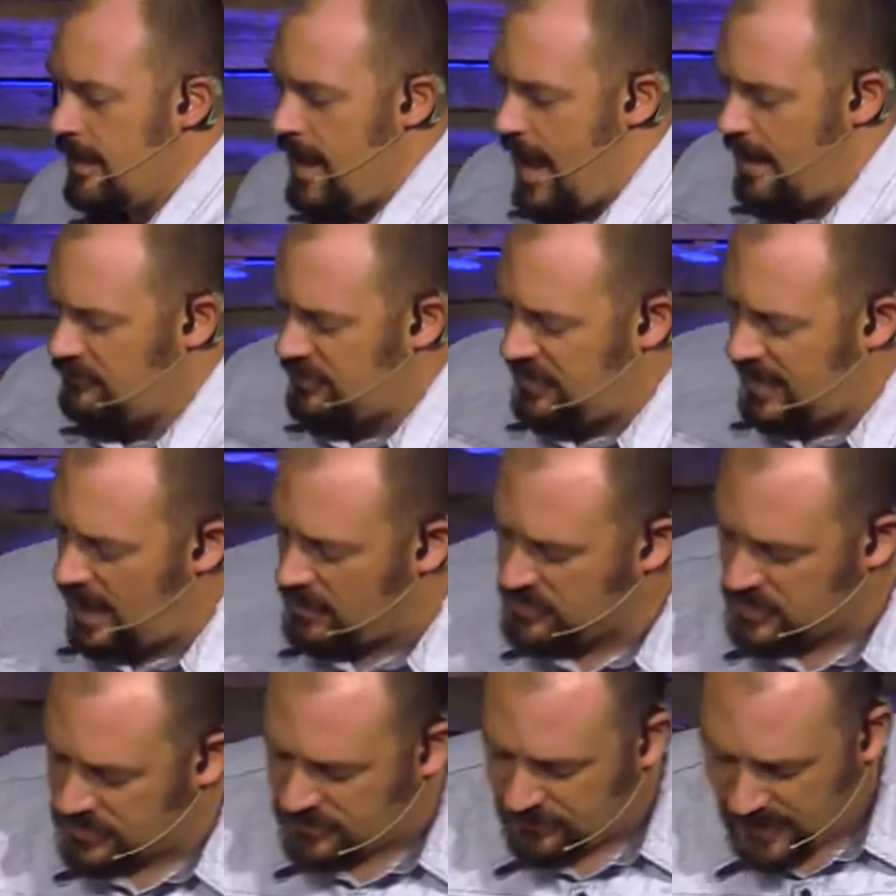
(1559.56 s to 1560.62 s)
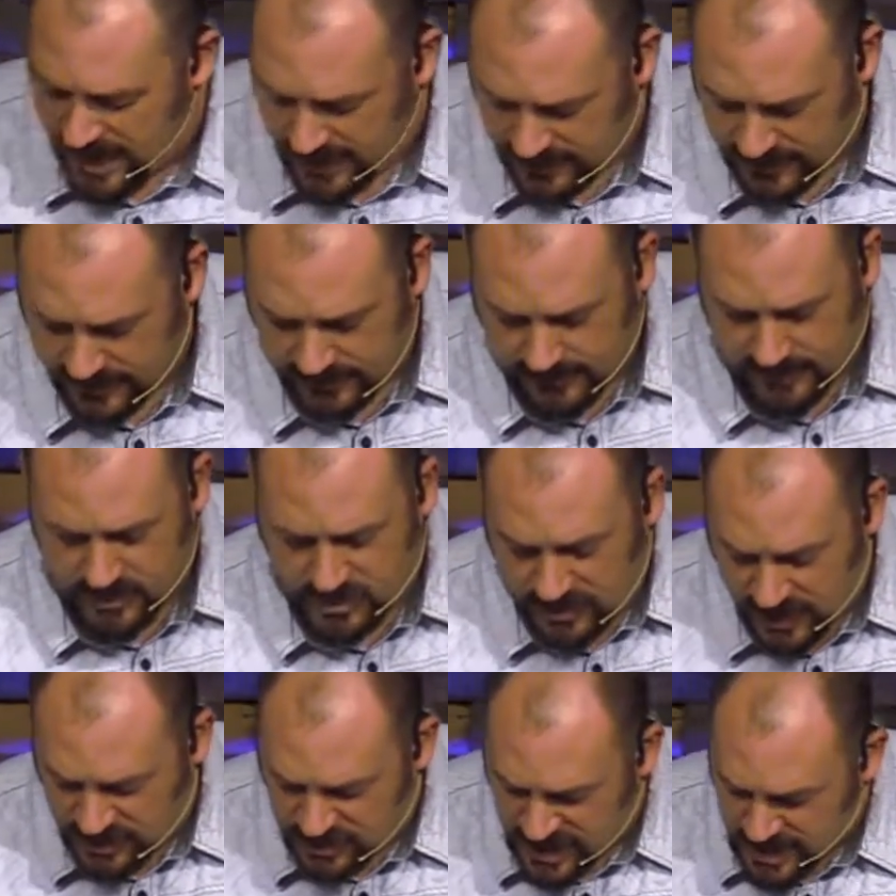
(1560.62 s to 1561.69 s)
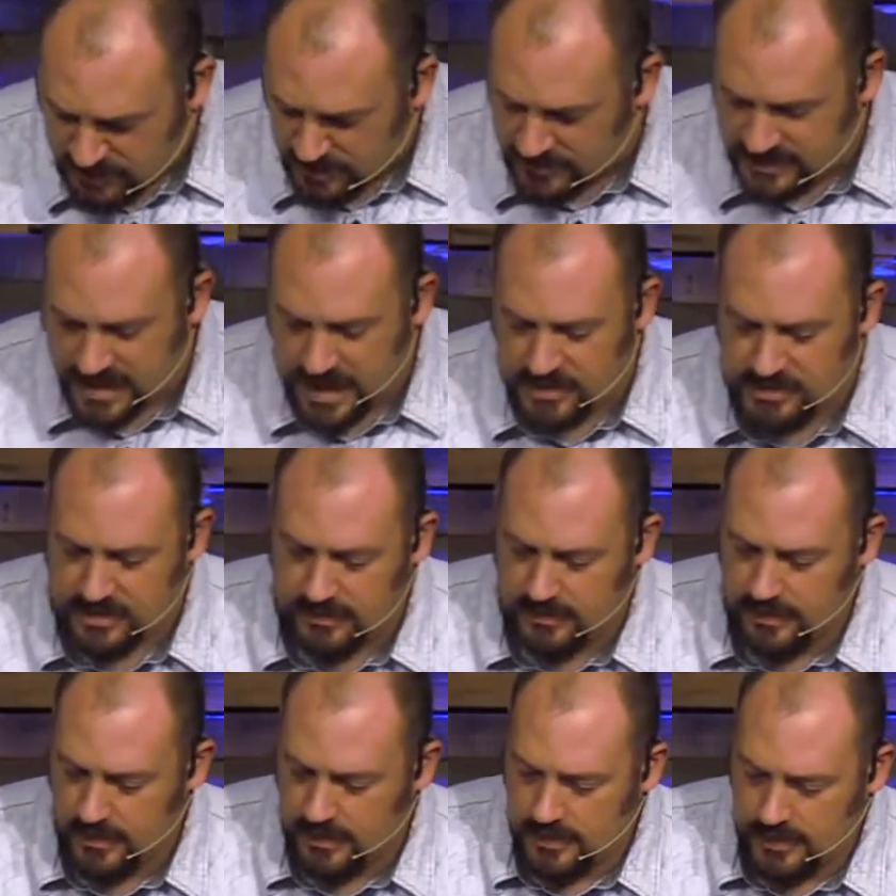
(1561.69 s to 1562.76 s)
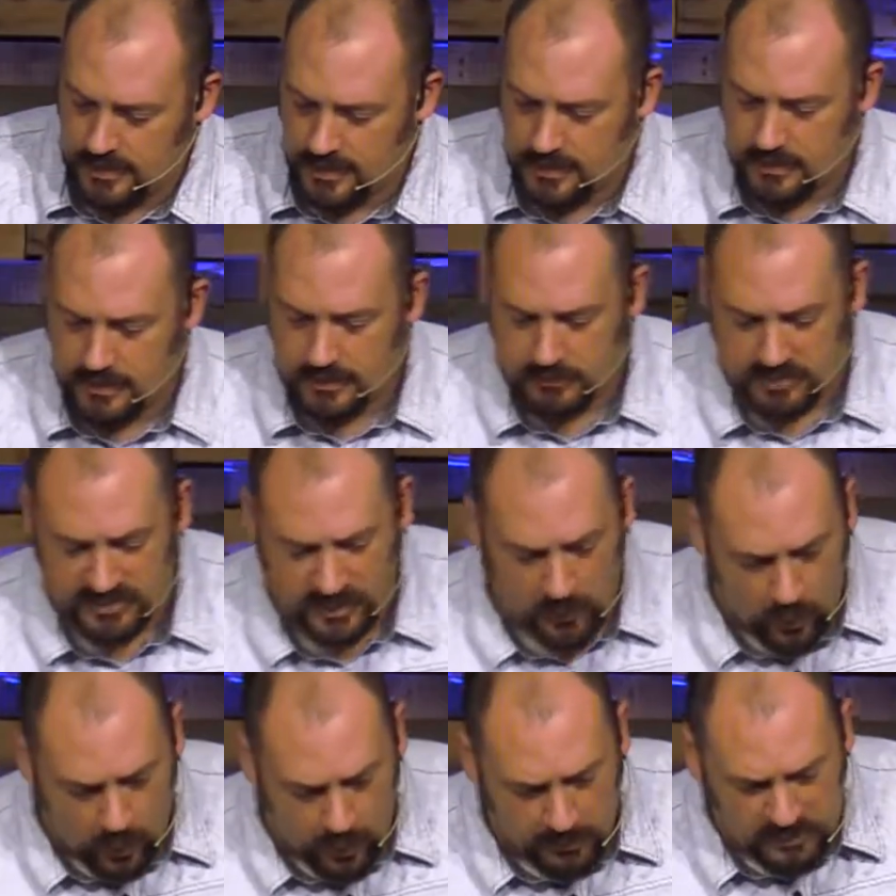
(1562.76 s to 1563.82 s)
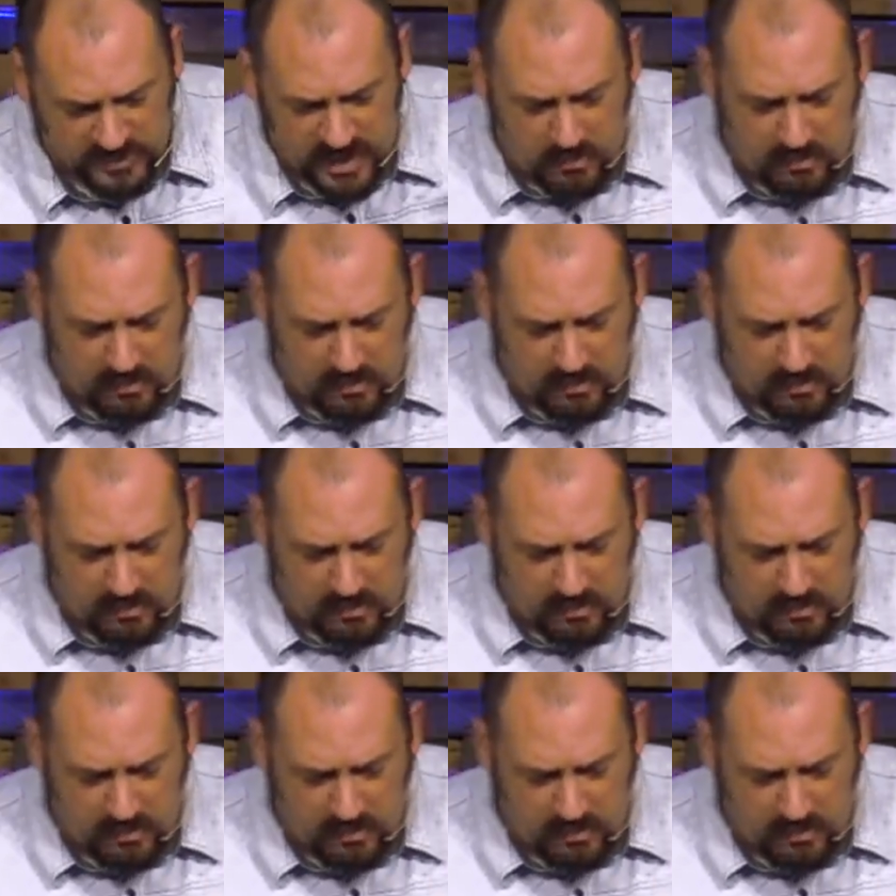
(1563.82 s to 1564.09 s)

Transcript: Everything else is fake, a cheap imitation, but the warmth and the